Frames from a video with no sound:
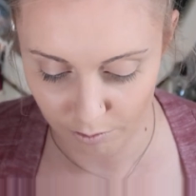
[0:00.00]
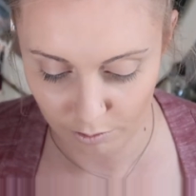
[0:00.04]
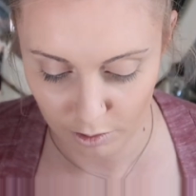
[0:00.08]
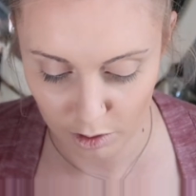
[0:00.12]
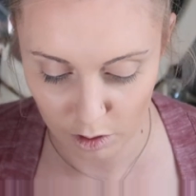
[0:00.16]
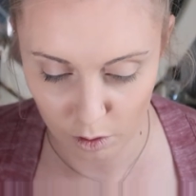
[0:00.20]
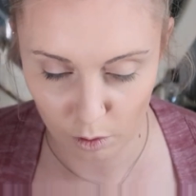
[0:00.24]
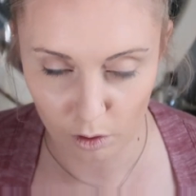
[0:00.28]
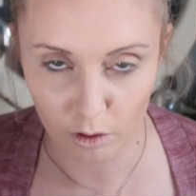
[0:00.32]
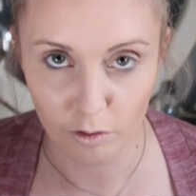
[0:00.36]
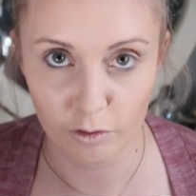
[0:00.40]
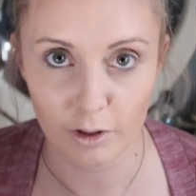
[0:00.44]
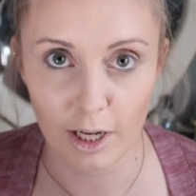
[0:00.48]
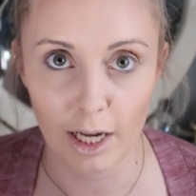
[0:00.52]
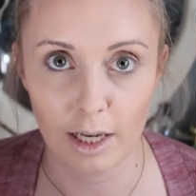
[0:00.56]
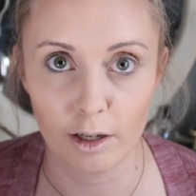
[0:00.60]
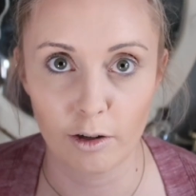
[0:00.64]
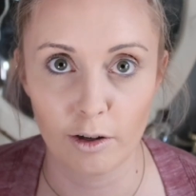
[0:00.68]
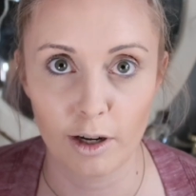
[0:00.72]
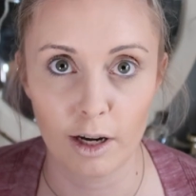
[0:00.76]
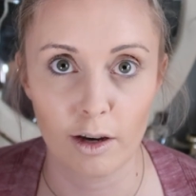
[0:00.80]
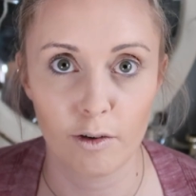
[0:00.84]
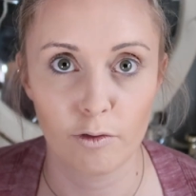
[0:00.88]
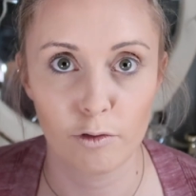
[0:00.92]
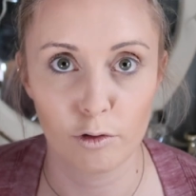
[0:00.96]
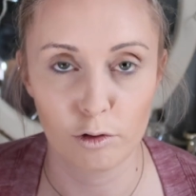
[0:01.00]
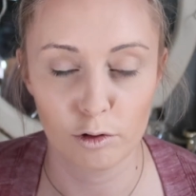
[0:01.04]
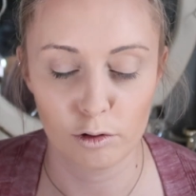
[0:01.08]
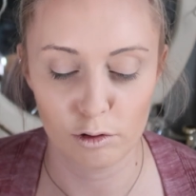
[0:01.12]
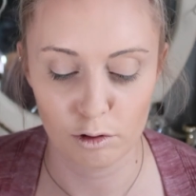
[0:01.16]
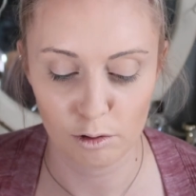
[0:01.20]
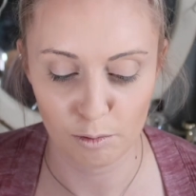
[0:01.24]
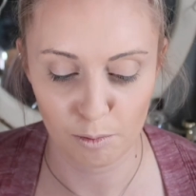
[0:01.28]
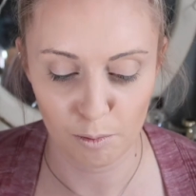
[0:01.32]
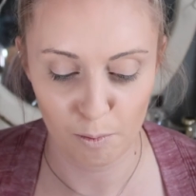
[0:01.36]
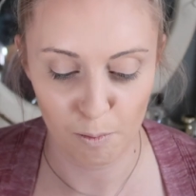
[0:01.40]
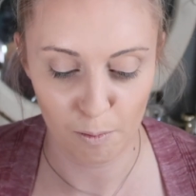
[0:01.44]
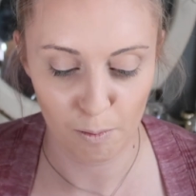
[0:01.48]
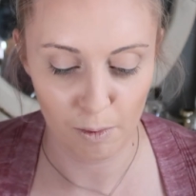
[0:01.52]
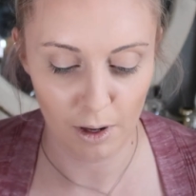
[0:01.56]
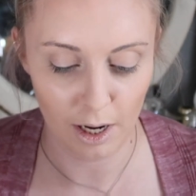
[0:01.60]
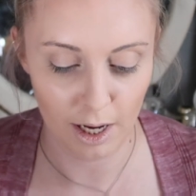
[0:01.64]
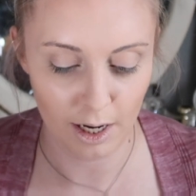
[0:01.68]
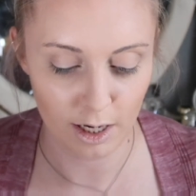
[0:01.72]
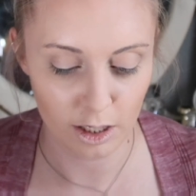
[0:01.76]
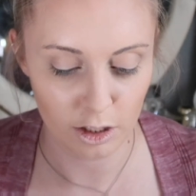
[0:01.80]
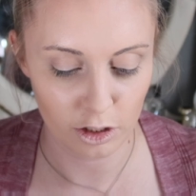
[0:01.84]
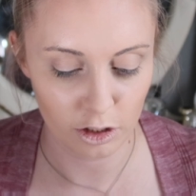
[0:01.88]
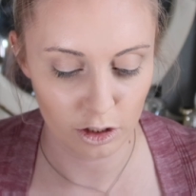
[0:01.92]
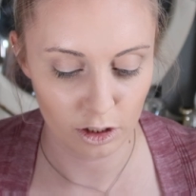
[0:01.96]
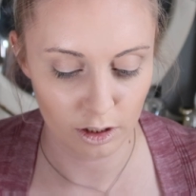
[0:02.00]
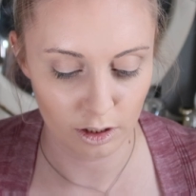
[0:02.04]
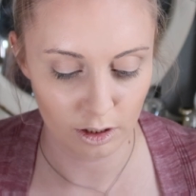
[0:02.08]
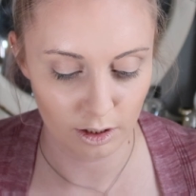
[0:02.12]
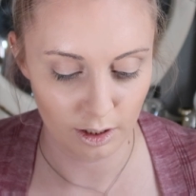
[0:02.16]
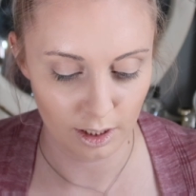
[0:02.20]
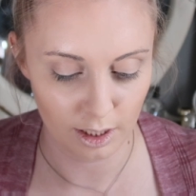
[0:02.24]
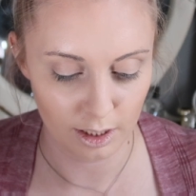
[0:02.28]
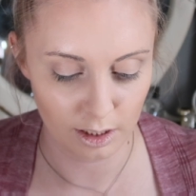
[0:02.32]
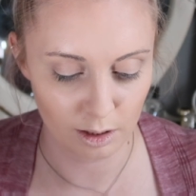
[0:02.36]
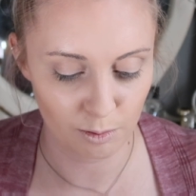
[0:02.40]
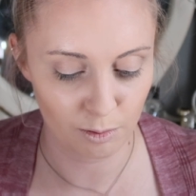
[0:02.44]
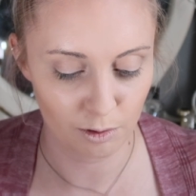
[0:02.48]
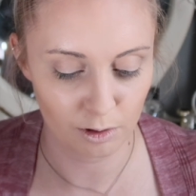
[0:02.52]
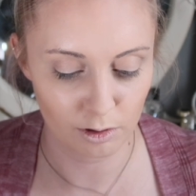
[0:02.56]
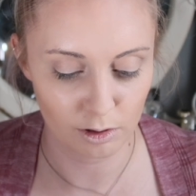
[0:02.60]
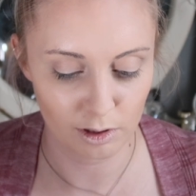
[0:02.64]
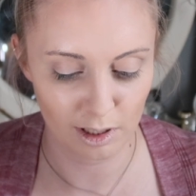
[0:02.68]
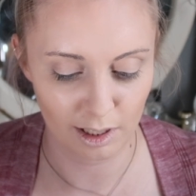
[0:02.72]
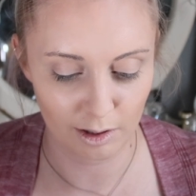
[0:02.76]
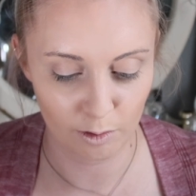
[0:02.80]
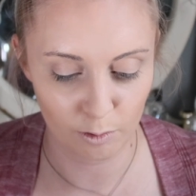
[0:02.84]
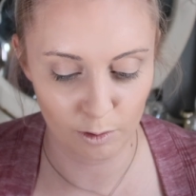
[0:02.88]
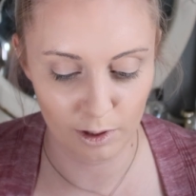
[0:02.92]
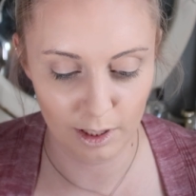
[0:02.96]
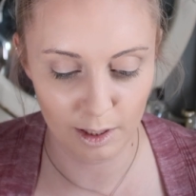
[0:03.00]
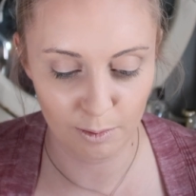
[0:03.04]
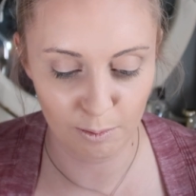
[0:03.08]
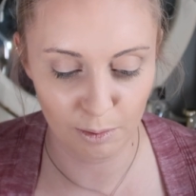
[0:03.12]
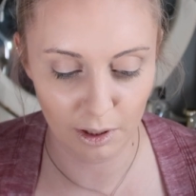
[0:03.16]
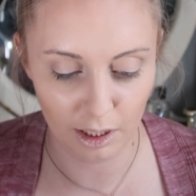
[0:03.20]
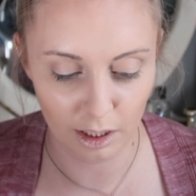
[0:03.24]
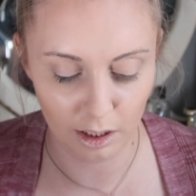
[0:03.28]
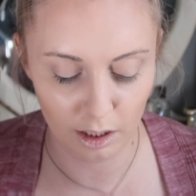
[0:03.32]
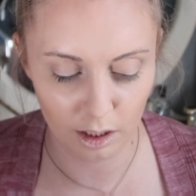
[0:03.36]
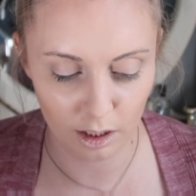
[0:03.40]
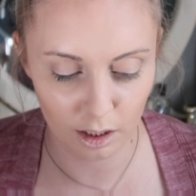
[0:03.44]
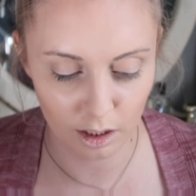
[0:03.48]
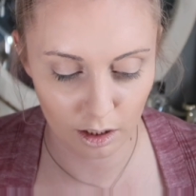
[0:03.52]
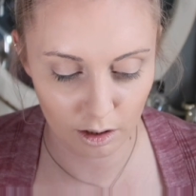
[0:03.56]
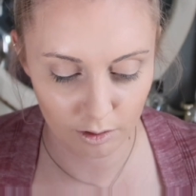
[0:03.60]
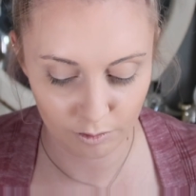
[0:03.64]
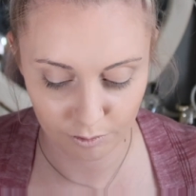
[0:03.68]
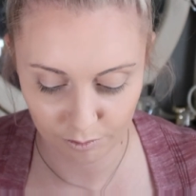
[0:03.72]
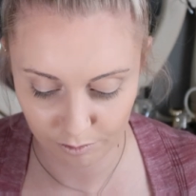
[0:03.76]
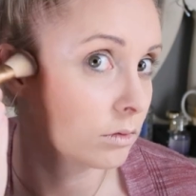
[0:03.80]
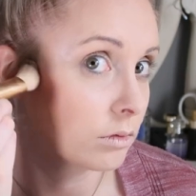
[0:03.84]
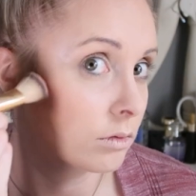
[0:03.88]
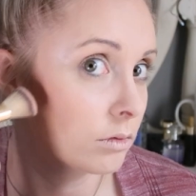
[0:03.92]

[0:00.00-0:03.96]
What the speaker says: sort of coloring for blush, as opposed to like really pinky.